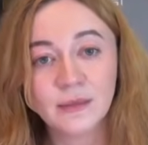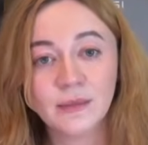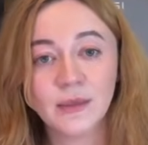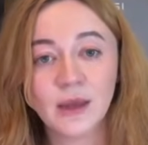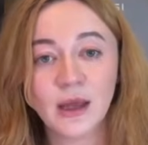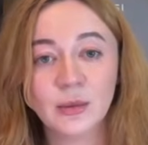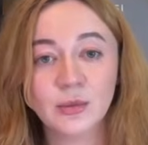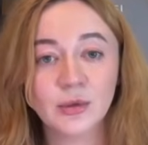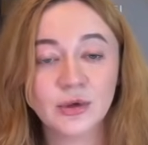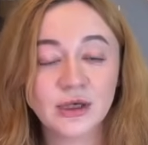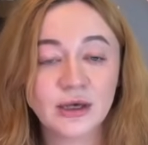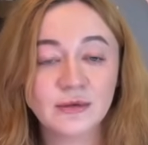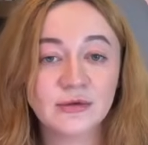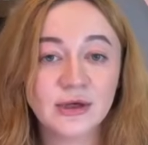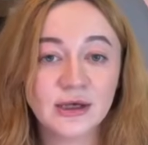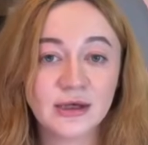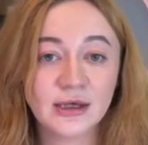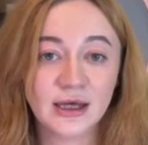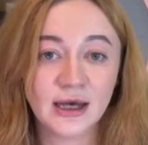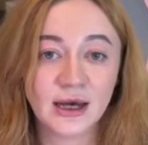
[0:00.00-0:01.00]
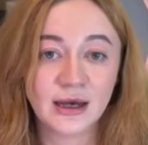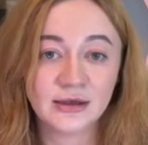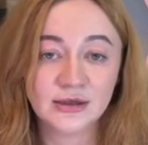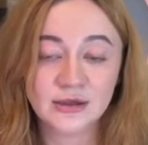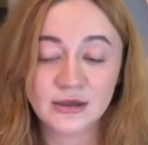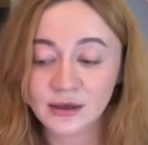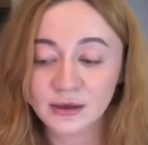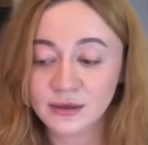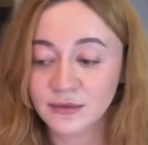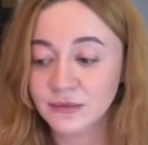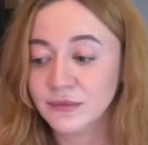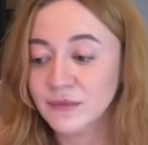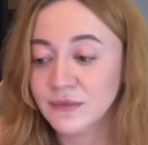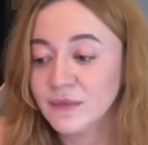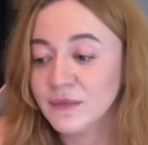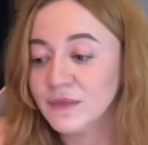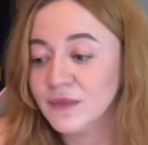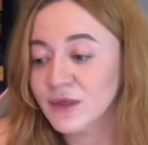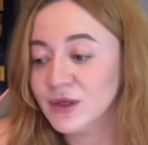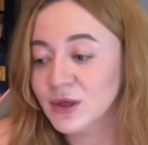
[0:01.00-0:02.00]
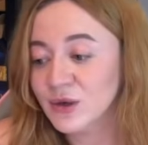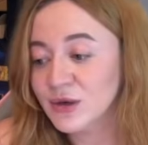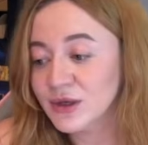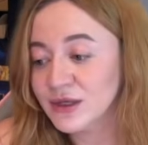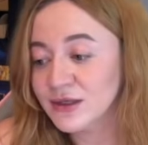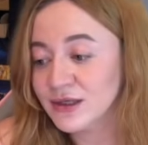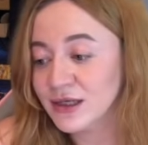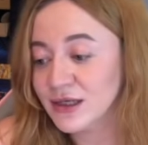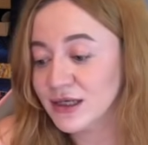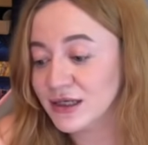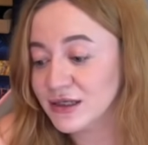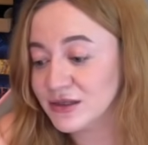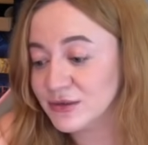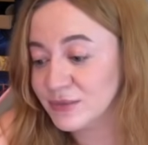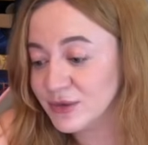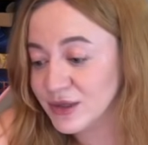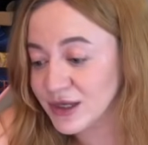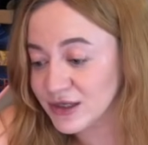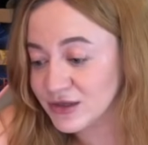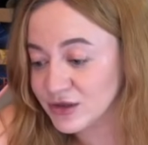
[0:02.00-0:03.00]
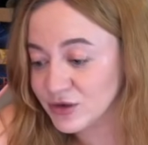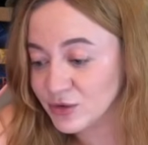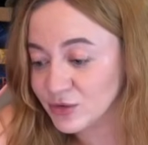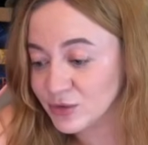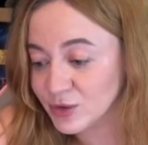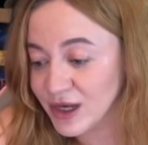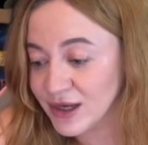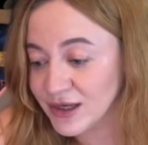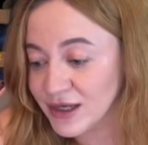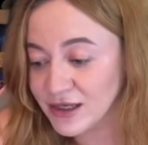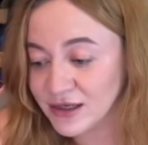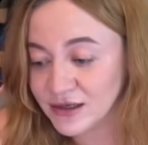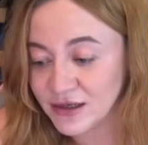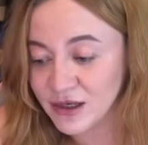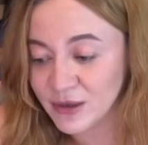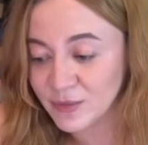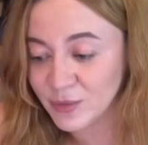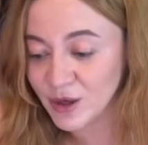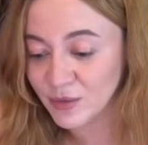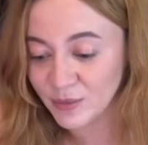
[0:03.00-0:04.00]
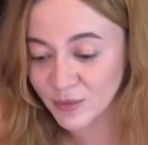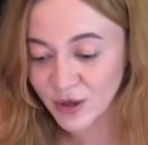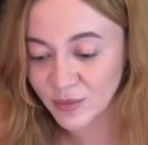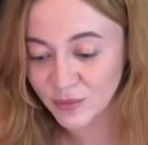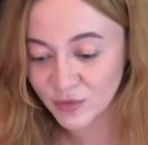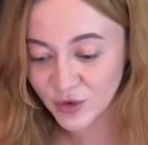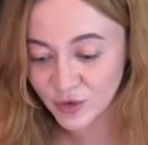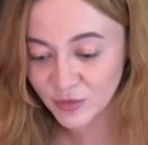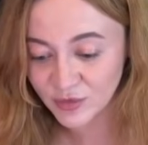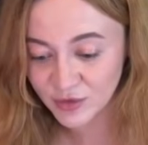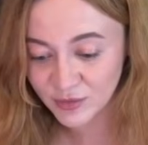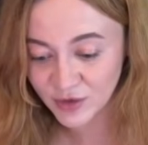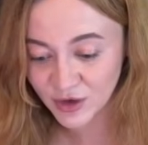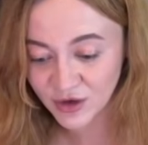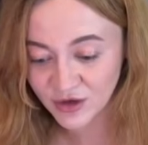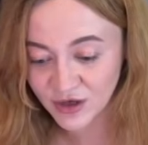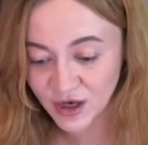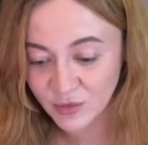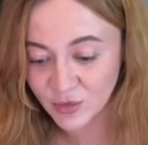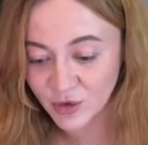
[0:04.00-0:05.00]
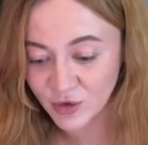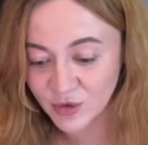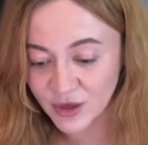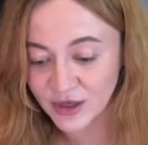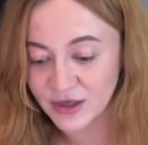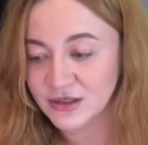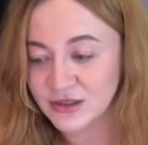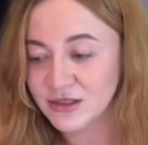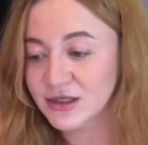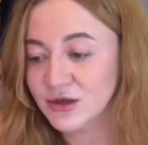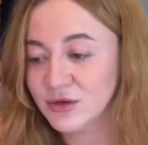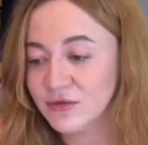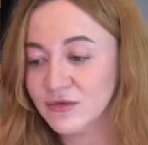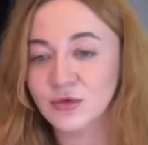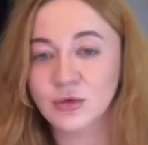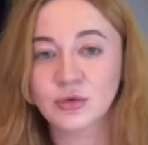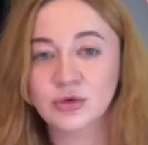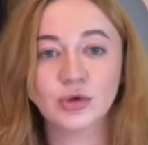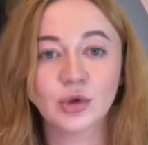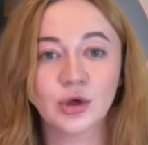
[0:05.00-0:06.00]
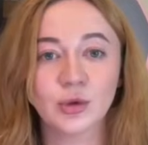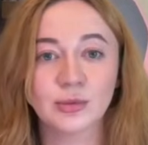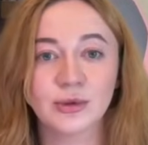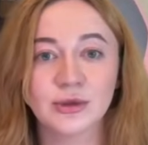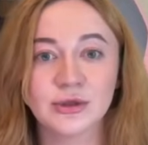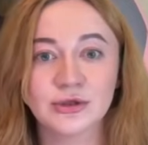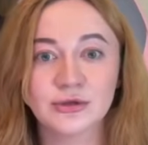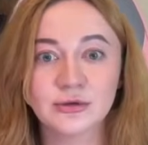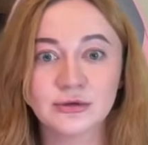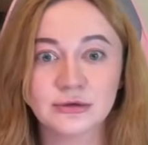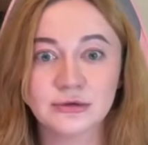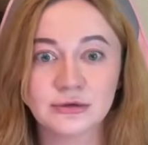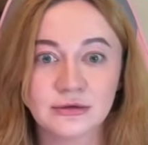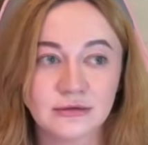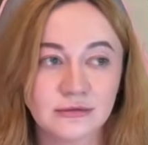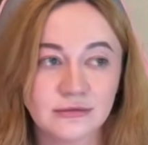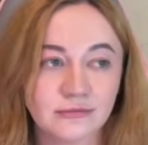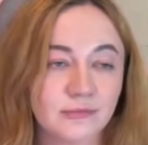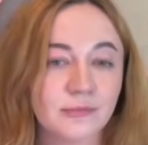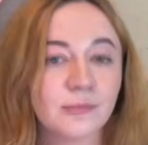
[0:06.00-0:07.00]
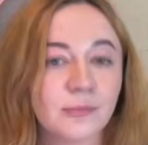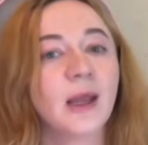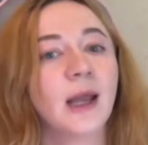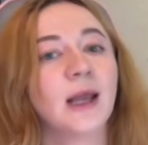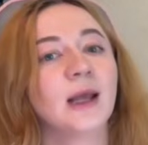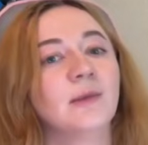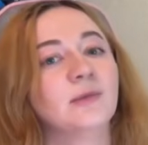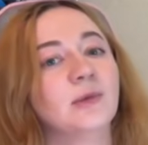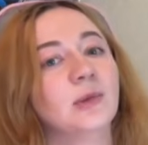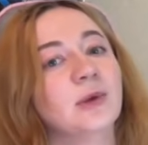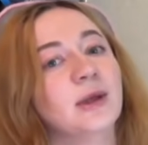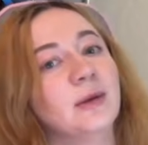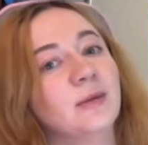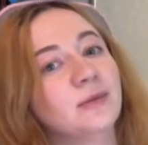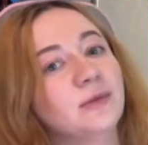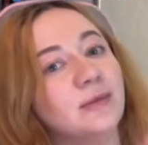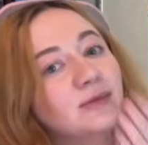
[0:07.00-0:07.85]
I will definitely answer. The only thing is, please don't write anything about my boobs because I'm already sick of those comments. Bye, everyone.